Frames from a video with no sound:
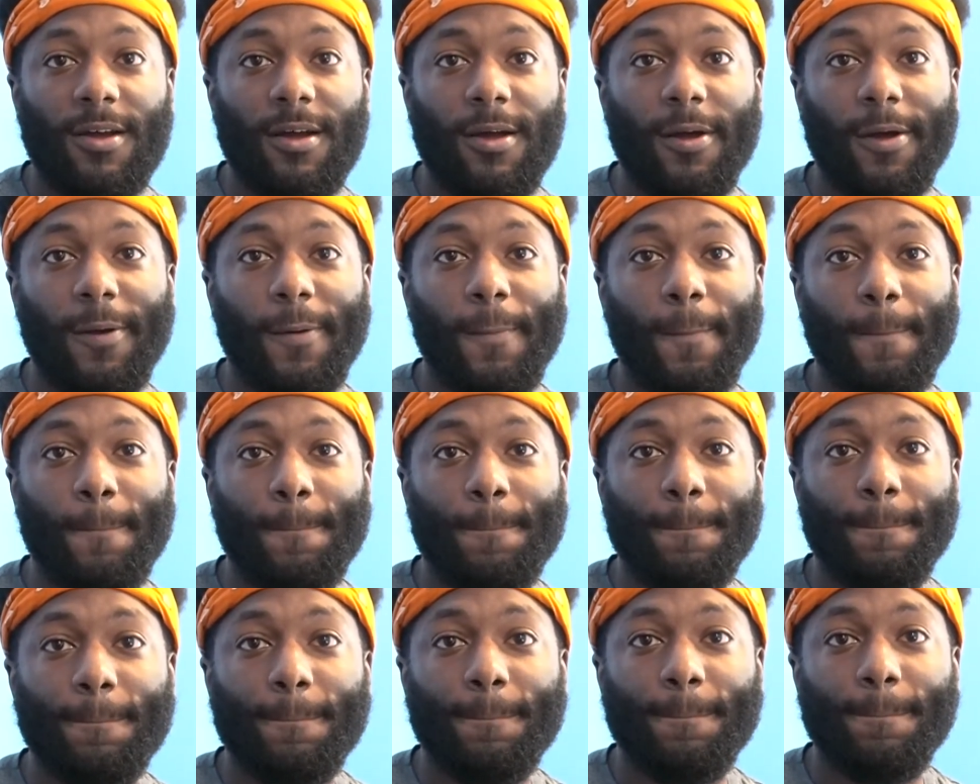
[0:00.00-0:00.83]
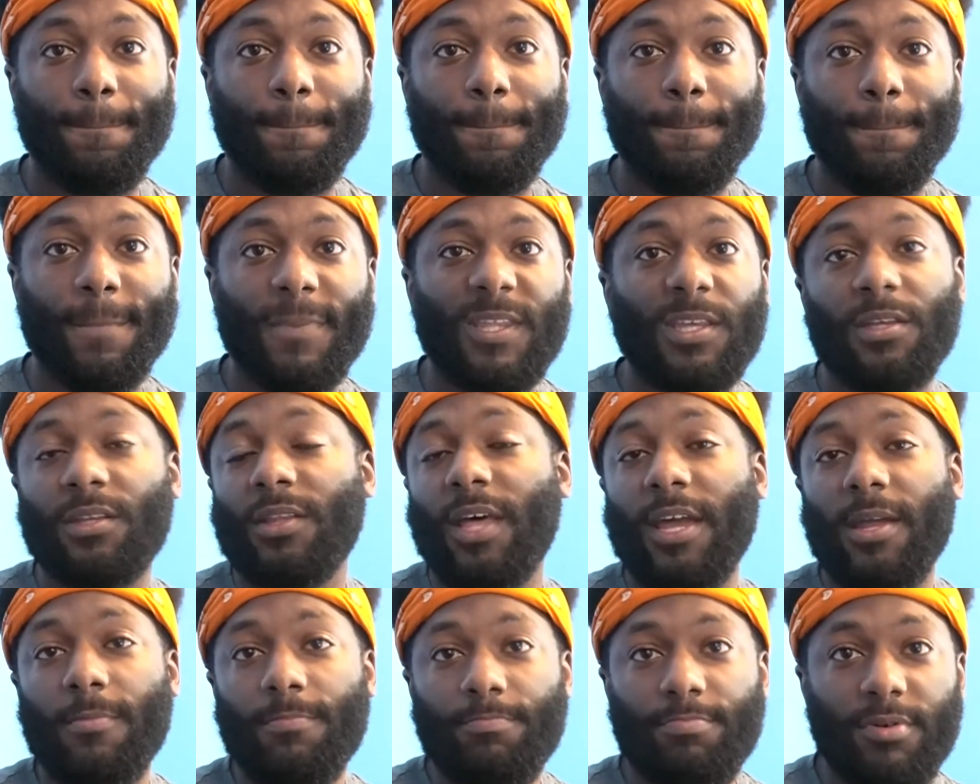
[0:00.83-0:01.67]
um,
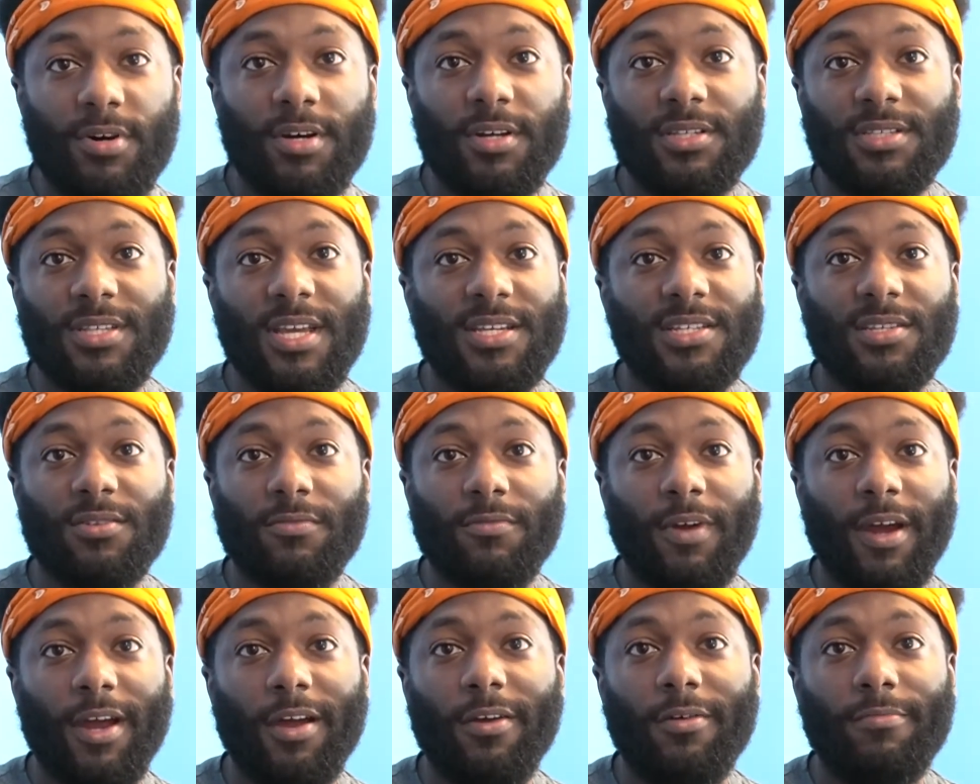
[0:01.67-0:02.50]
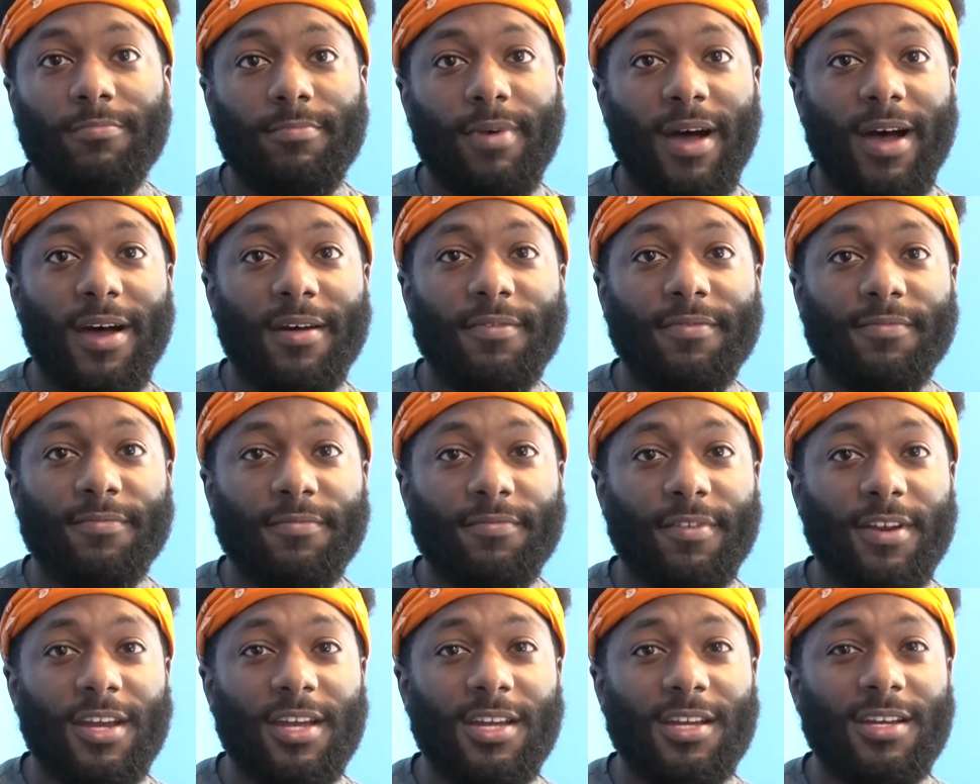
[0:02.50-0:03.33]
like books that's around by
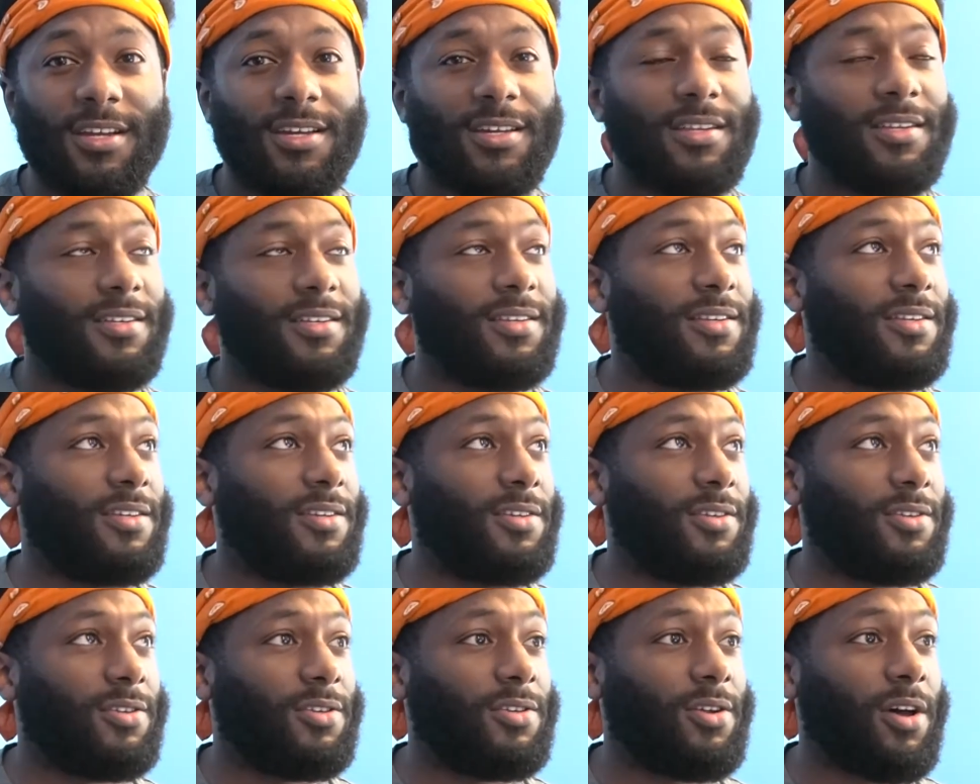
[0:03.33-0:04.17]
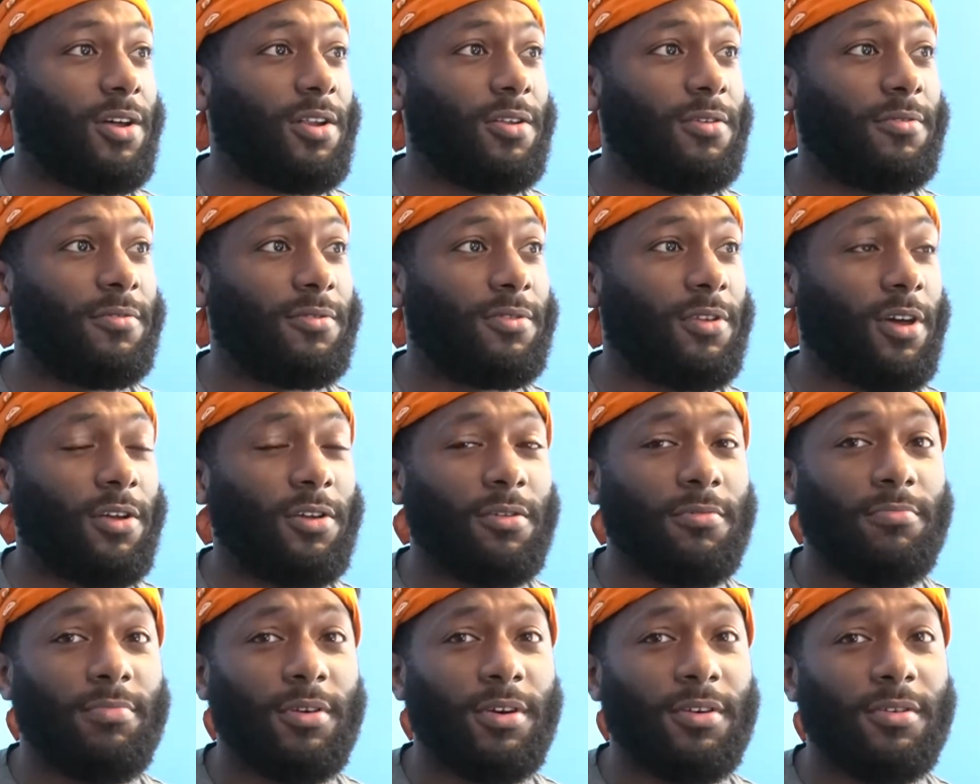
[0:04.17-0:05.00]
Frank
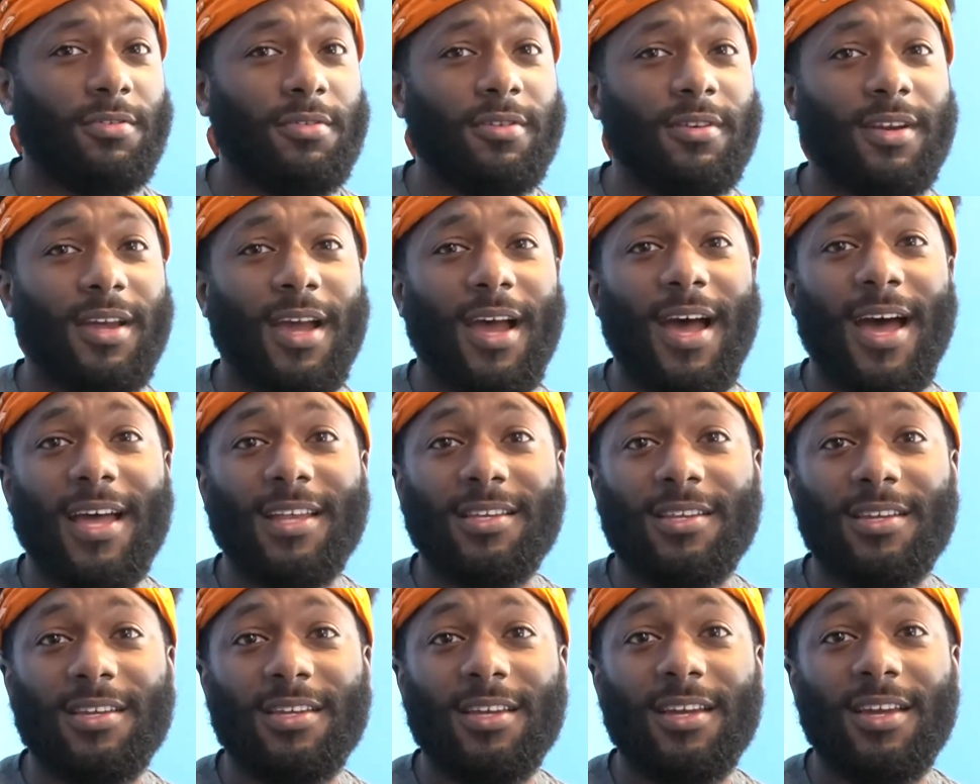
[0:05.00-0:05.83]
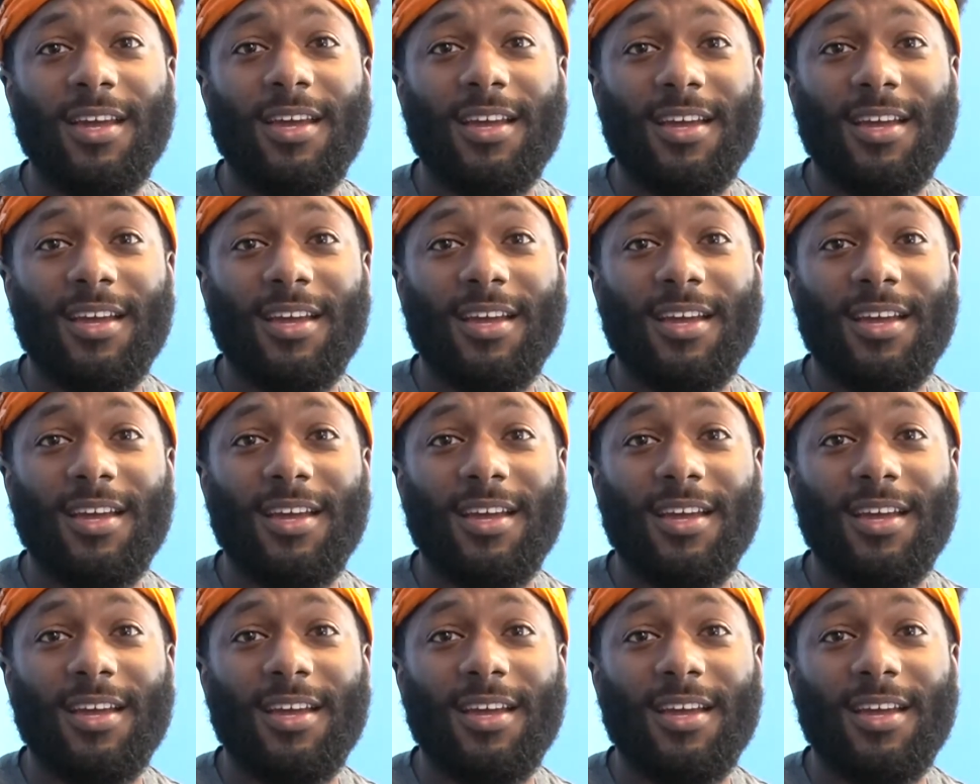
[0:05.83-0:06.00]
Herbert, I think.